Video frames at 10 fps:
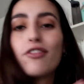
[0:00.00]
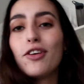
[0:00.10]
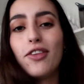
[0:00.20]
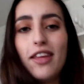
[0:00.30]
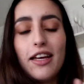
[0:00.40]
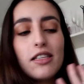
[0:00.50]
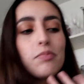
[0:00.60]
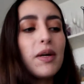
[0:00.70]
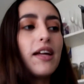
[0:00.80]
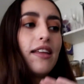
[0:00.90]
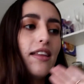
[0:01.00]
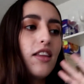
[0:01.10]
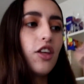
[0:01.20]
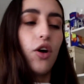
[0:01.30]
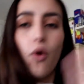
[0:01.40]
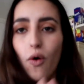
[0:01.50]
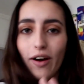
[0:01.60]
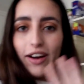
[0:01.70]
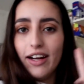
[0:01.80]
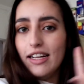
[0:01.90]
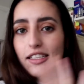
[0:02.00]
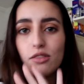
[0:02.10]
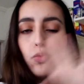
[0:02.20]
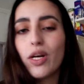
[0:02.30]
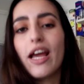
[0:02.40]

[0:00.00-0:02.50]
a few things, but the core is what I